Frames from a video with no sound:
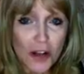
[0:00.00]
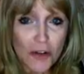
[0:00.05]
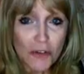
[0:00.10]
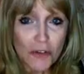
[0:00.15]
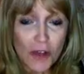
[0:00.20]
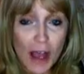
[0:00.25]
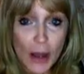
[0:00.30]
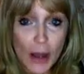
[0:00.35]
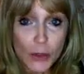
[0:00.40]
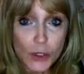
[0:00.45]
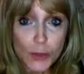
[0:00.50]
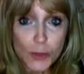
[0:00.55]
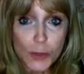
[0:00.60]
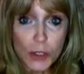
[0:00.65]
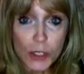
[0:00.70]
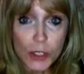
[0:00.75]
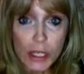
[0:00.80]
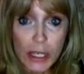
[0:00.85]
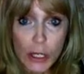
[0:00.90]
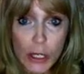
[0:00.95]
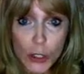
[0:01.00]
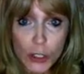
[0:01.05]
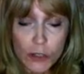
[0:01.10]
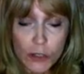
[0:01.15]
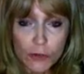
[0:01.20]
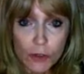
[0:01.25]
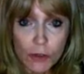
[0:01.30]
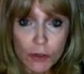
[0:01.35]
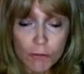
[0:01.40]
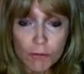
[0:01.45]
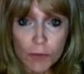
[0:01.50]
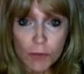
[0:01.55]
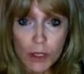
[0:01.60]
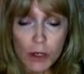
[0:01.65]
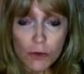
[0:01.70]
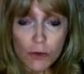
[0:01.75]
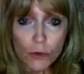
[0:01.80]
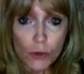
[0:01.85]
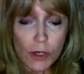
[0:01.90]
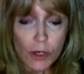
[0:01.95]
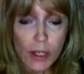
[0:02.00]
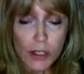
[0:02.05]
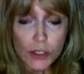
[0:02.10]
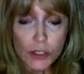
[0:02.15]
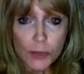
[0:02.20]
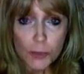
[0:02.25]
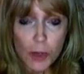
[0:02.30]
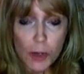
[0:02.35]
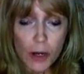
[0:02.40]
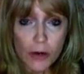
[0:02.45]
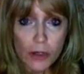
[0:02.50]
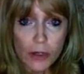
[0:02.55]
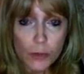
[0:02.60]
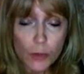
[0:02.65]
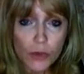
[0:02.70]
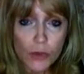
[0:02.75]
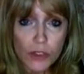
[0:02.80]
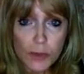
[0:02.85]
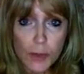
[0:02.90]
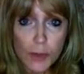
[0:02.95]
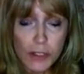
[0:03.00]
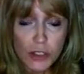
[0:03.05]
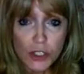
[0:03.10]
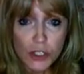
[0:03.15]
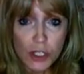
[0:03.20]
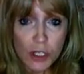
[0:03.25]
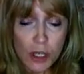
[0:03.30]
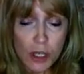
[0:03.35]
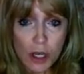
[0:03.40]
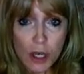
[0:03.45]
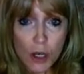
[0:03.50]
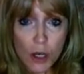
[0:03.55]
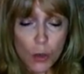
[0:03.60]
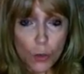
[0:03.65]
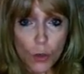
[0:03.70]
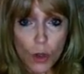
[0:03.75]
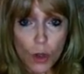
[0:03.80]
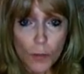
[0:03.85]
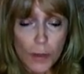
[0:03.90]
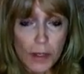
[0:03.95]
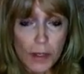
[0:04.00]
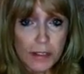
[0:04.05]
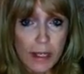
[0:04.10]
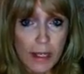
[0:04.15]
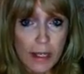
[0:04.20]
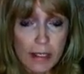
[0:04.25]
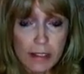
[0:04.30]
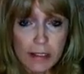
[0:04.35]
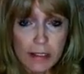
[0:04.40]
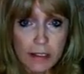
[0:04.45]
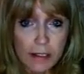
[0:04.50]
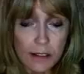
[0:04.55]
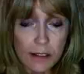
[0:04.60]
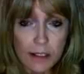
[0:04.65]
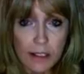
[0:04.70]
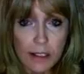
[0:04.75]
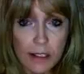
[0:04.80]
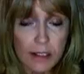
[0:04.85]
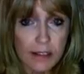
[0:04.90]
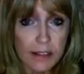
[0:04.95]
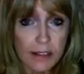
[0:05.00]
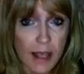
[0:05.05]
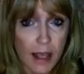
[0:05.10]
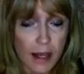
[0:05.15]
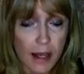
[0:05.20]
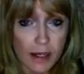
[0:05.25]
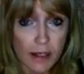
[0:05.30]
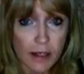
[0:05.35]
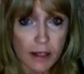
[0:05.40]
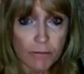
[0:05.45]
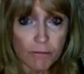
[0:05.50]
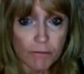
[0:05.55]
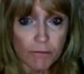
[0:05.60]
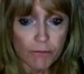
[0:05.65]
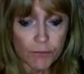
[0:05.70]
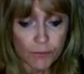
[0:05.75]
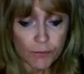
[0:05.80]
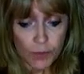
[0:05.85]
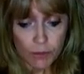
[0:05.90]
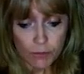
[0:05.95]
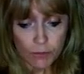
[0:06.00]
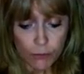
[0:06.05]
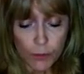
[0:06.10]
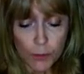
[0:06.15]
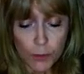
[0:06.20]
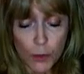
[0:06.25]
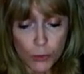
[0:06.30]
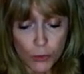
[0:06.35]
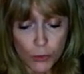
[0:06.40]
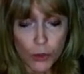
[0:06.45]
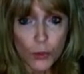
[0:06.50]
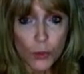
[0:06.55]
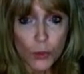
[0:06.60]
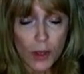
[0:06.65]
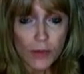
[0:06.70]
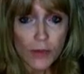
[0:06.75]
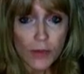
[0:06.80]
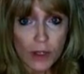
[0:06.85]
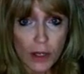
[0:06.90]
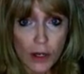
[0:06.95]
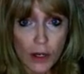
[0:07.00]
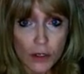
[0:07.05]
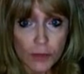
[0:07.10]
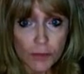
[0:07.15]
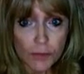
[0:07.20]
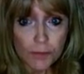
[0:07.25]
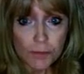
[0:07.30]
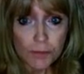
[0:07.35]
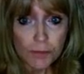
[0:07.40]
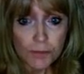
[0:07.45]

of How to Be a Caregiver for an Aging Parent with Dementia While Maintaining Dignity and Sanity, for both you and the carer.